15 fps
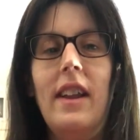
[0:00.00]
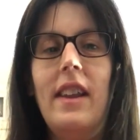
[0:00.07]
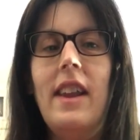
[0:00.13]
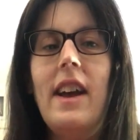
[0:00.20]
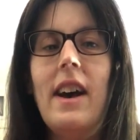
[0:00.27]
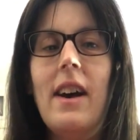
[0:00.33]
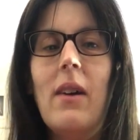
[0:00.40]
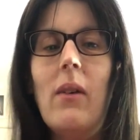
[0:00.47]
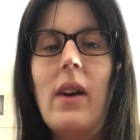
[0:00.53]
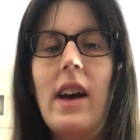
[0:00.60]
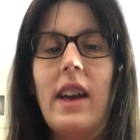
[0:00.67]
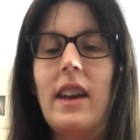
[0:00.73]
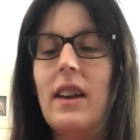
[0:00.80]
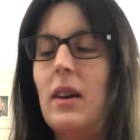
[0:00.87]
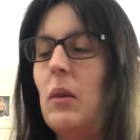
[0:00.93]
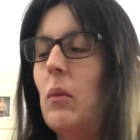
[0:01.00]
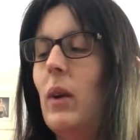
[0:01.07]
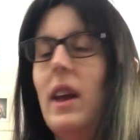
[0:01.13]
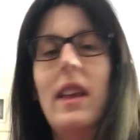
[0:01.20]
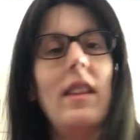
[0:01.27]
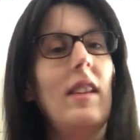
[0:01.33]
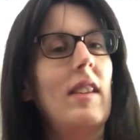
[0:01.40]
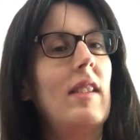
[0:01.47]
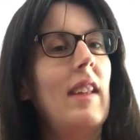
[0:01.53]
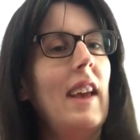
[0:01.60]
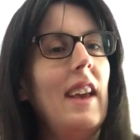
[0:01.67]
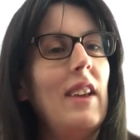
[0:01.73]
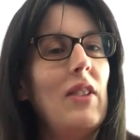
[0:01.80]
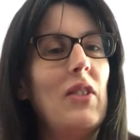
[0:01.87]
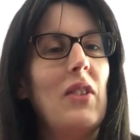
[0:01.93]
now I can wear this
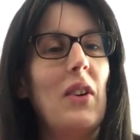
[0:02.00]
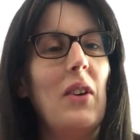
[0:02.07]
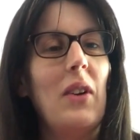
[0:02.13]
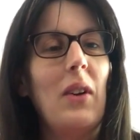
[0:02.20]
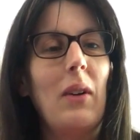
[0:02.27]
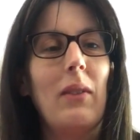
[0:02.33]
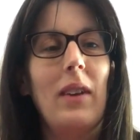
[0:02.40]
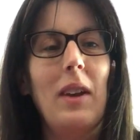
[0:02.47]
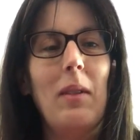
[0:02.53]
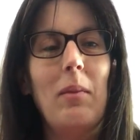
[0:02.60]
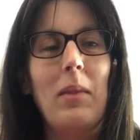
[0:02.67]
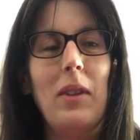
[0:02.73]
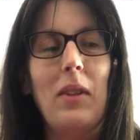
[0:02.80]
t-shirt of him,